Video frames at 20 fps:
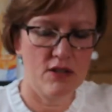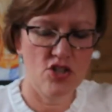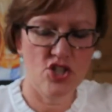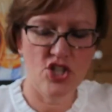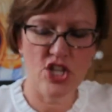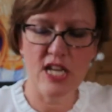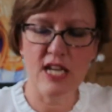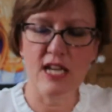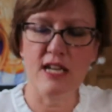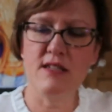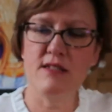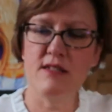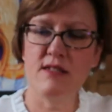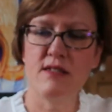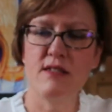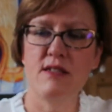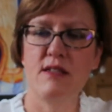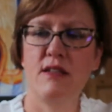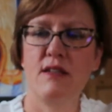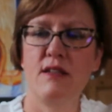She
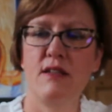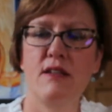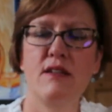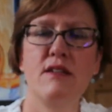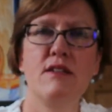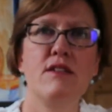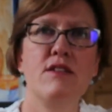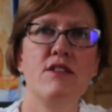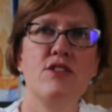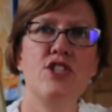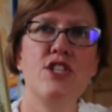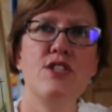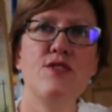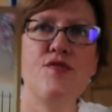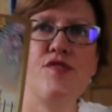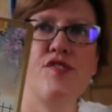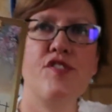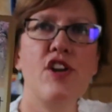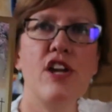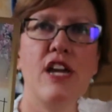is.
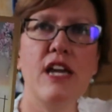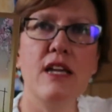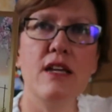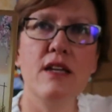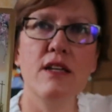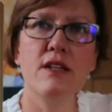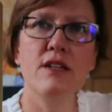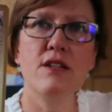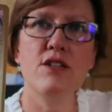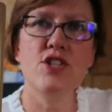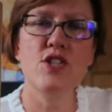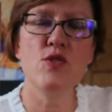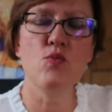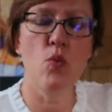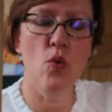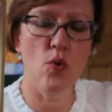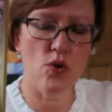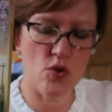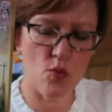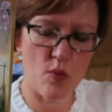She's free. She's
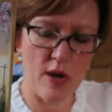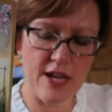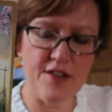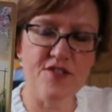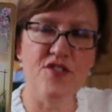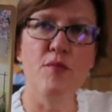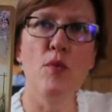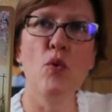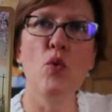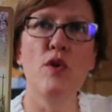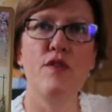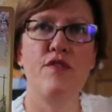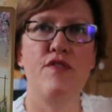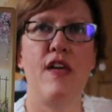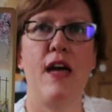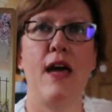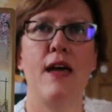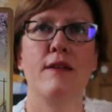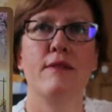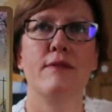walked away from all of
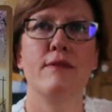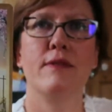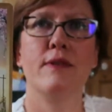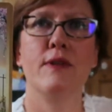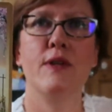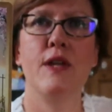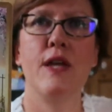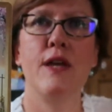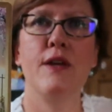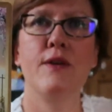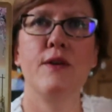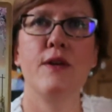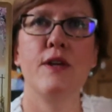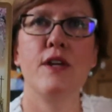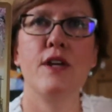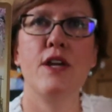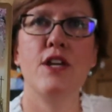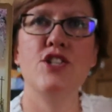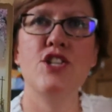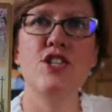that, you know,
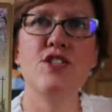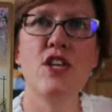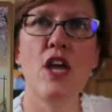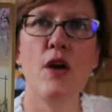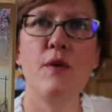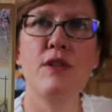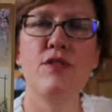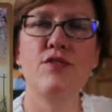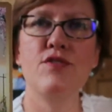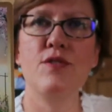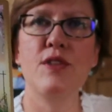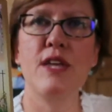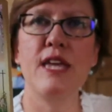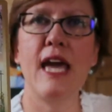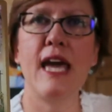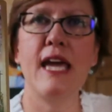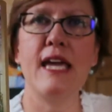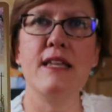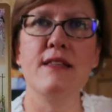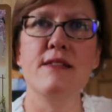and she's going through the
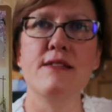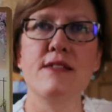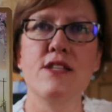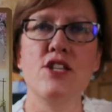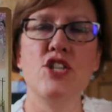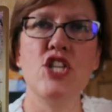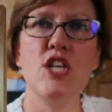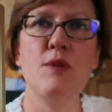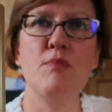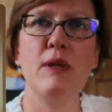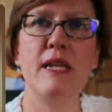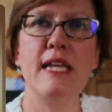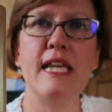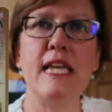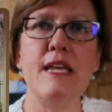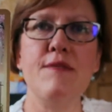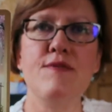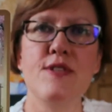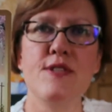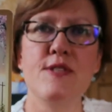gates and she
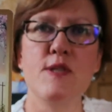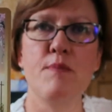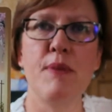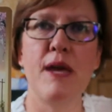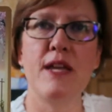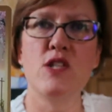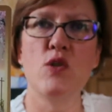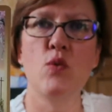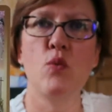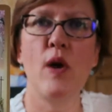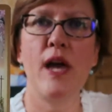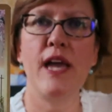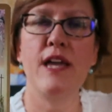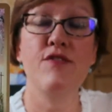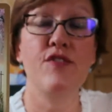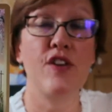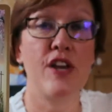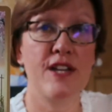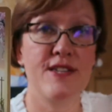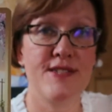believes there's a better
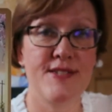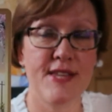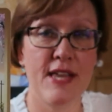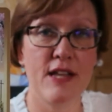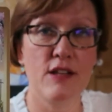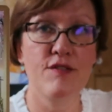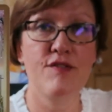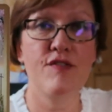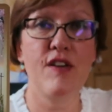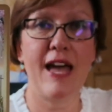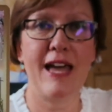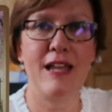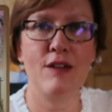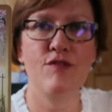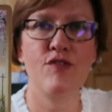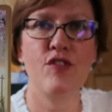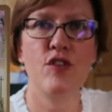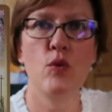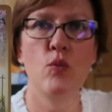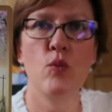way for herself
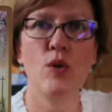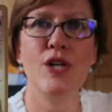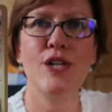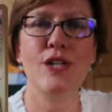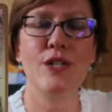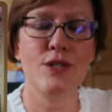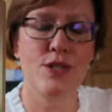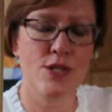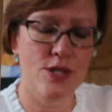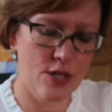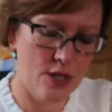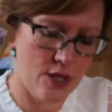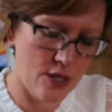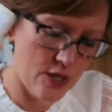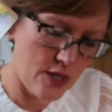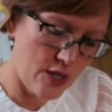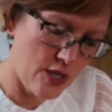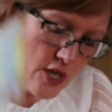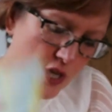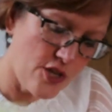and for the world.
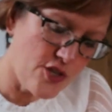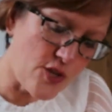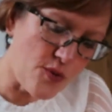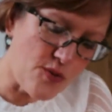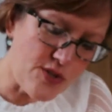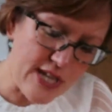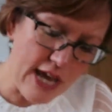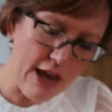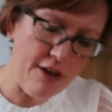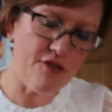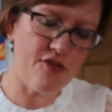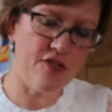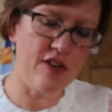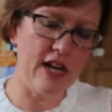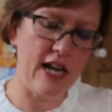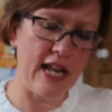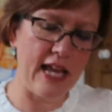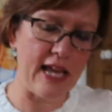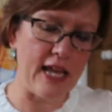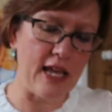So
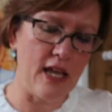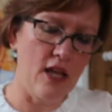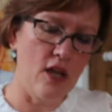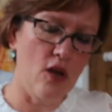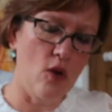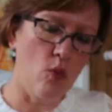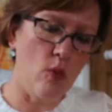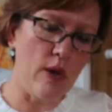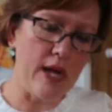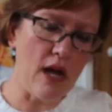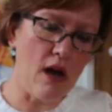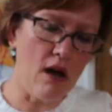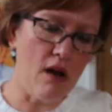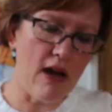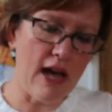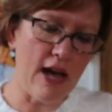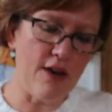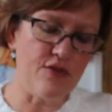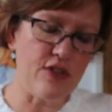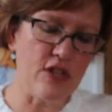definitely we
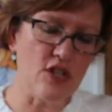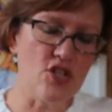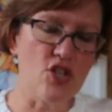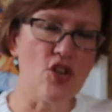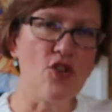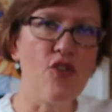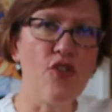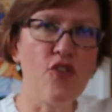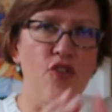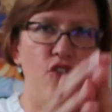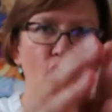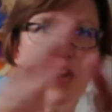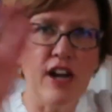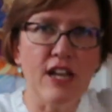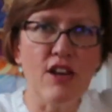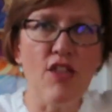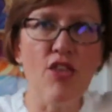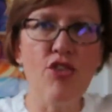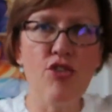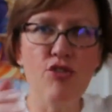are having to
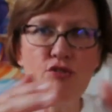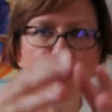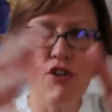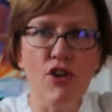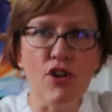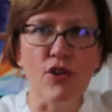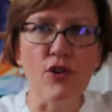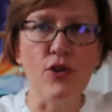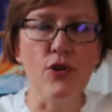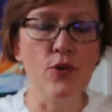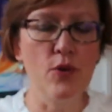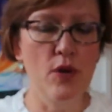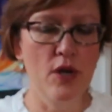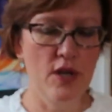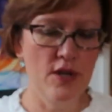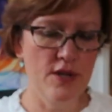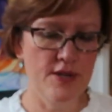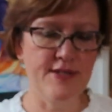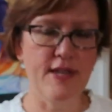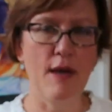fight through
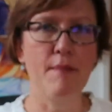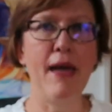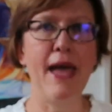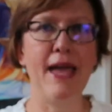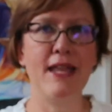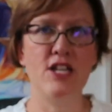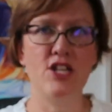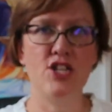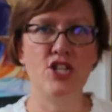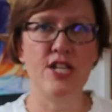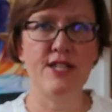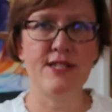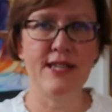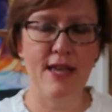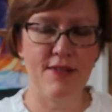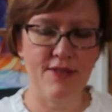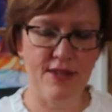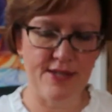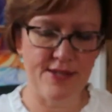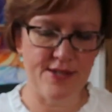some energies
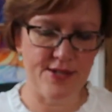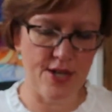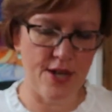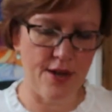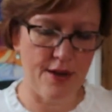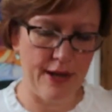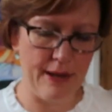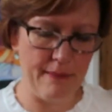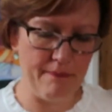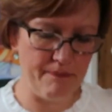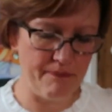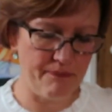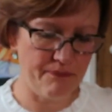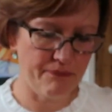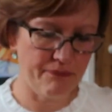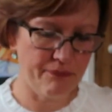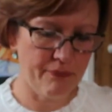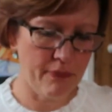at this time.